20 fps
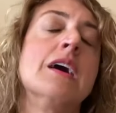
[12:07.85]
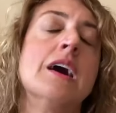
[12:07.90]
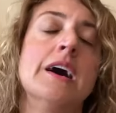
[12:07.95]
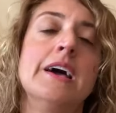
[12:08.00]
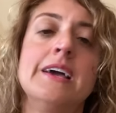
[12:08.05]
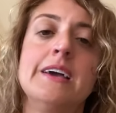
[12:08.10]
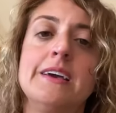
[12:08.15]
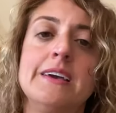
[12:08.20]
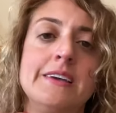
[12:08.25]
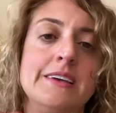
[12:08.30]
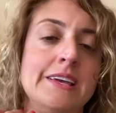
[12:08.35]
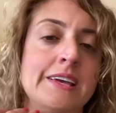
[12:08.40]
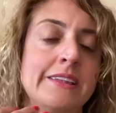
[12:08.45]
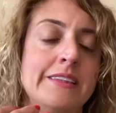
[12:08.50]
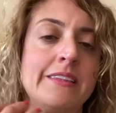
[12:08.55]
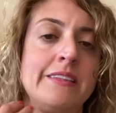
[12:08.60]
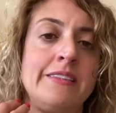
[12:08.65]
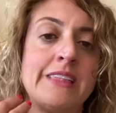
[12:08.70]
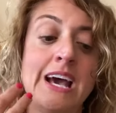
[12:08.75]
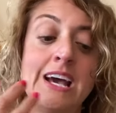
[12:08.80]
It,
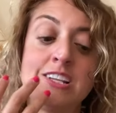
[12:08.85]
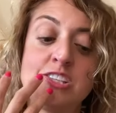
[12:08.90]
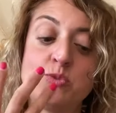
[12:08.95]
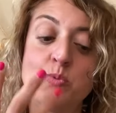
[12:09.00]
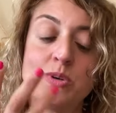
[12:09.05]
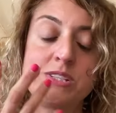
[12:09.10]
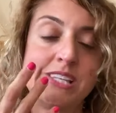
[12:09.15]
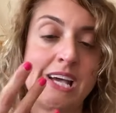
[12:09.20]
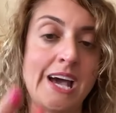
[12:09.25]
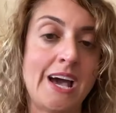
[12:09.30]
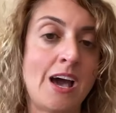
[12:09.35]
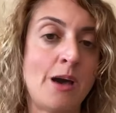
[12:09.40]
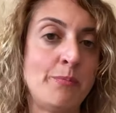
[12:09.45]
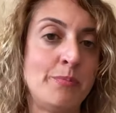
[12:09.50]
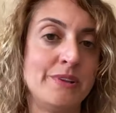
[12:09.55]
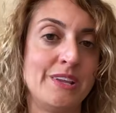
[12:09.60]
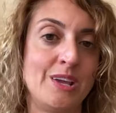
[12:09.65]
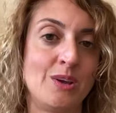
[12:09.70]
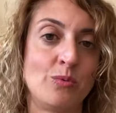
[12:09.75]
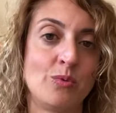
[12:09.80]
it, that's what's
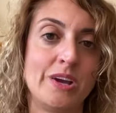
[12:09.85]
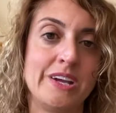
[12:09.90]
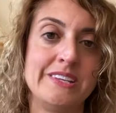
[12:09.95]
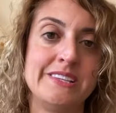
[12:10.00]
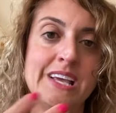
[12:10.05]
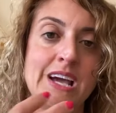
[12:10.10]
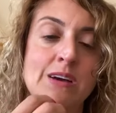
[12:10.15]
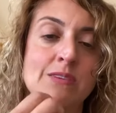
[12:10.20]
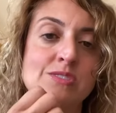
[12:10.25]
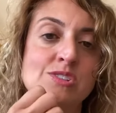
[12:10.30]
happening right now.